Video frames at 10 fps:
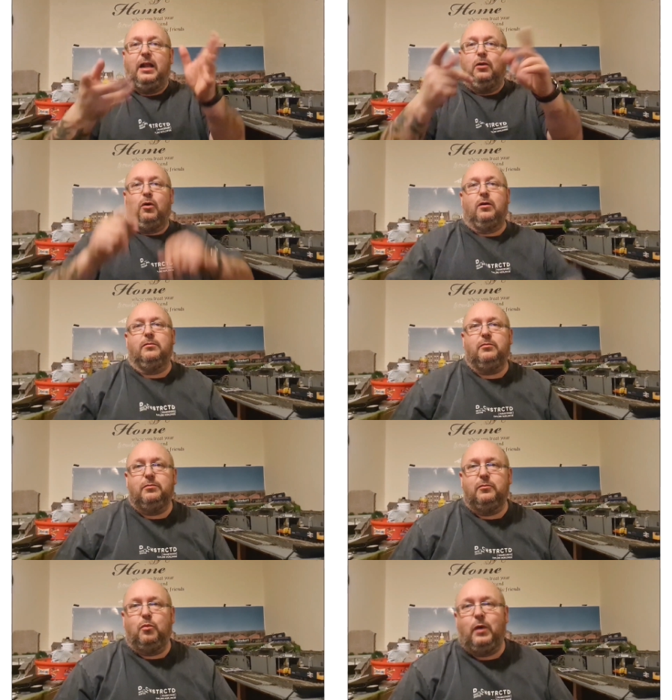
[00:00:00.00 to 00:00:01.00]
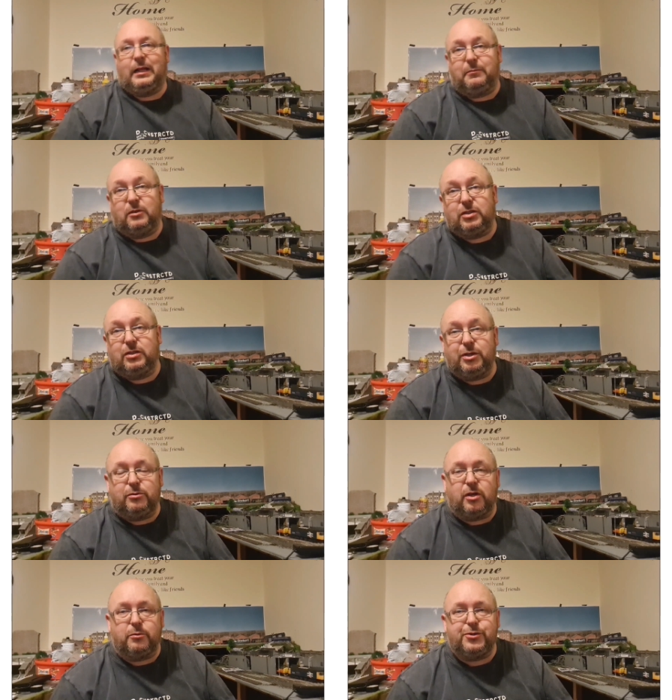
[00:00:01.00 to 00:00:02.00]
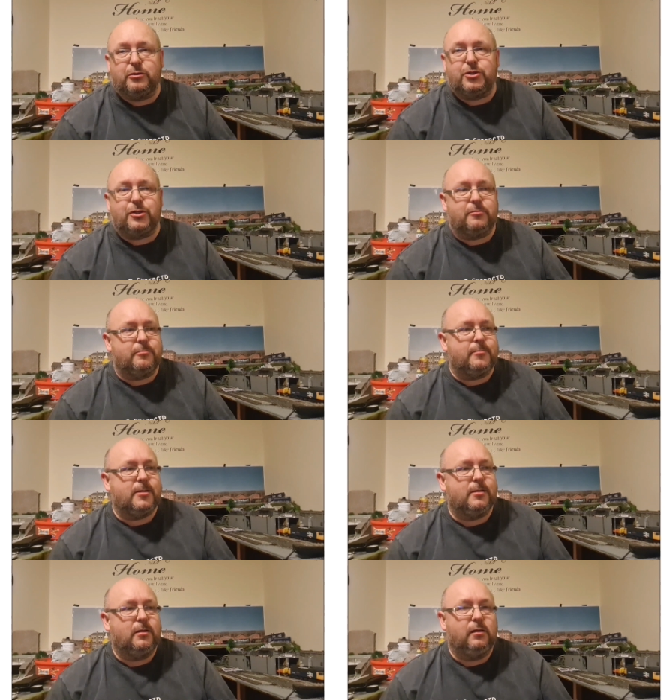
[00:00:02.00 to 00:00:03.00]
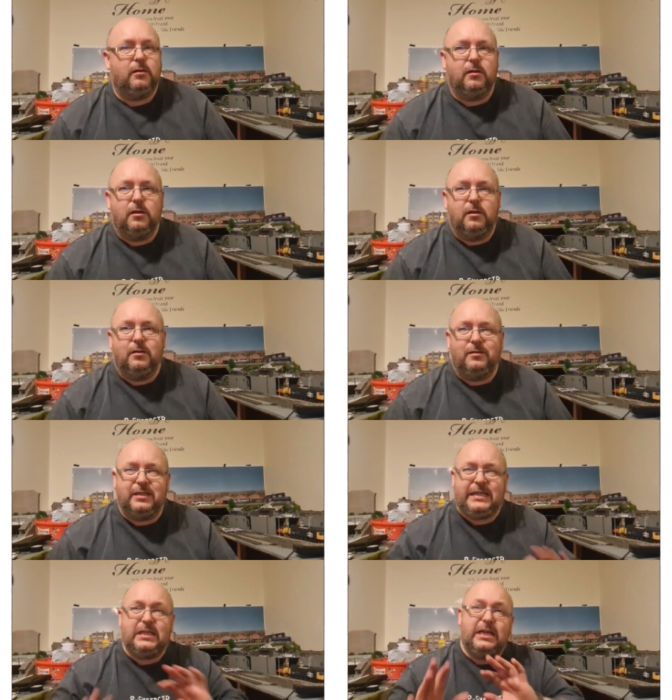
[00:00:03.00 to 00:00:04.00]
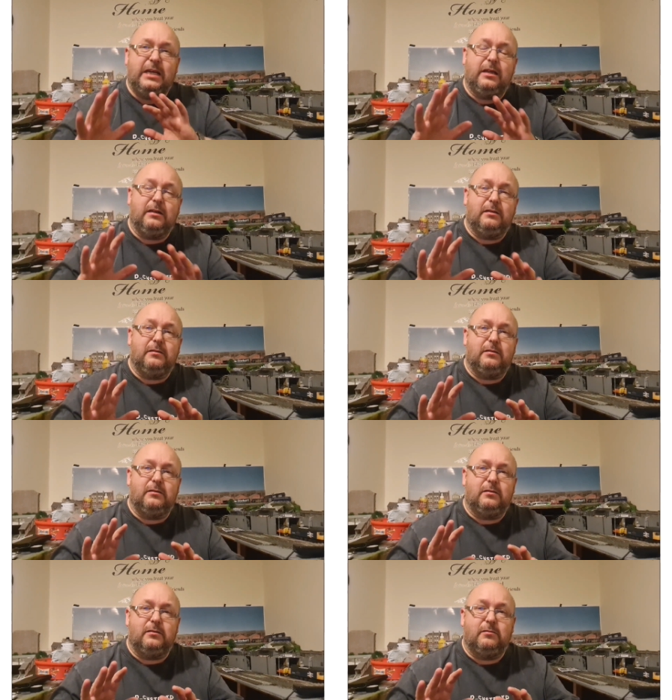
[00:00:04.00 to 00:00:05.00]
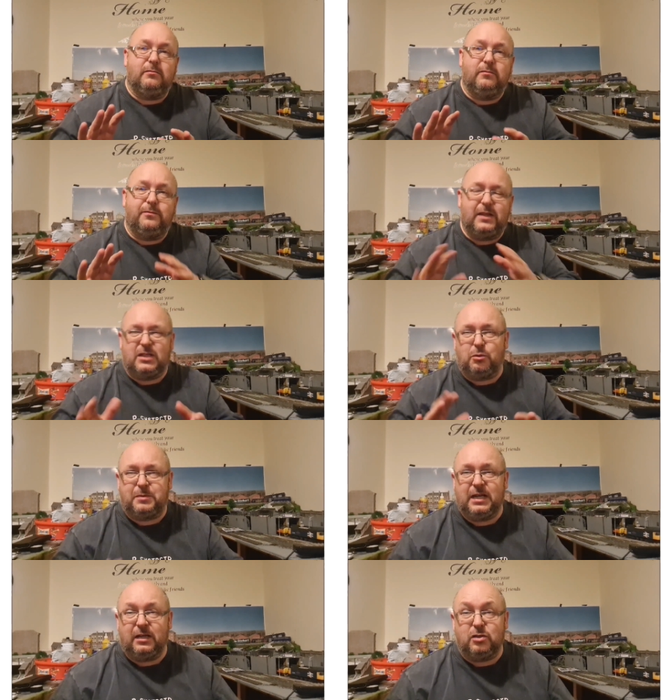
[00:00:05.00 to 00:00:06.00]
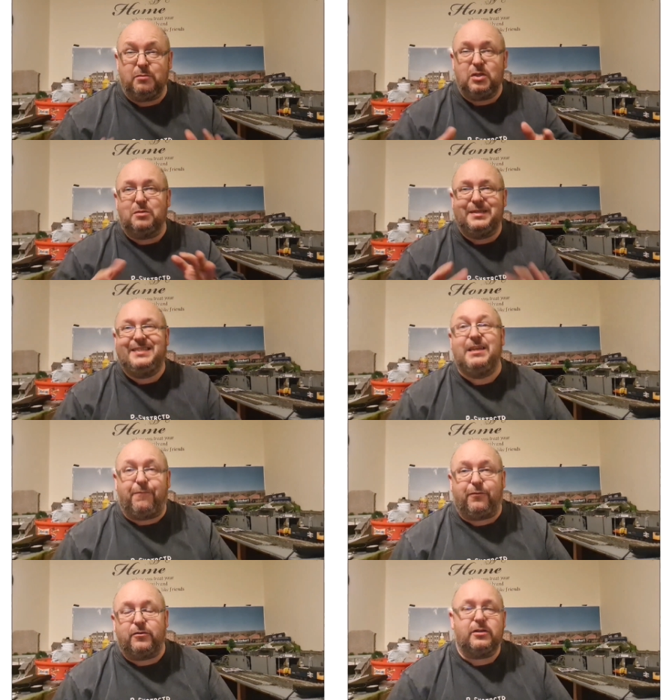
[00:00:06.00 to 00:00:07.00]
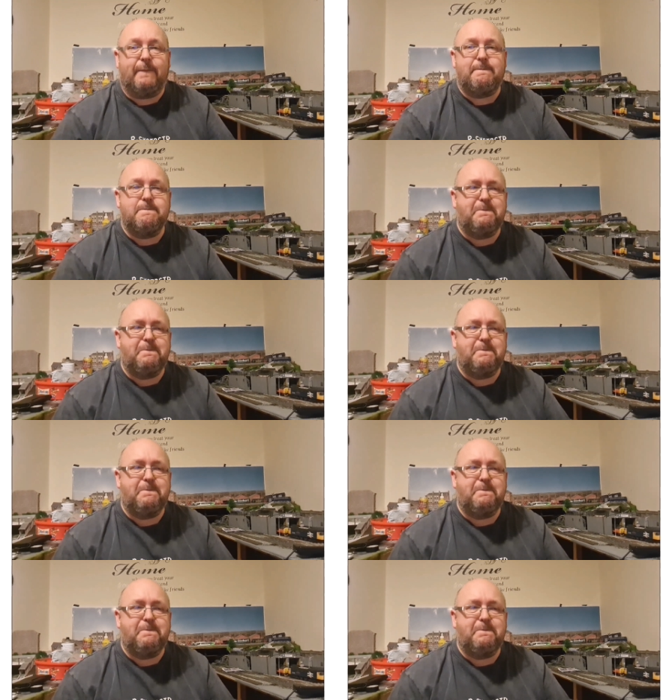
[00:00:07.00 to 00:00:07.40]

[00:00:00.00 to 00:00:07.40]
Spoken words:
Hello, welcome to New Durham Junction. Today, for this update, it's going to be something different.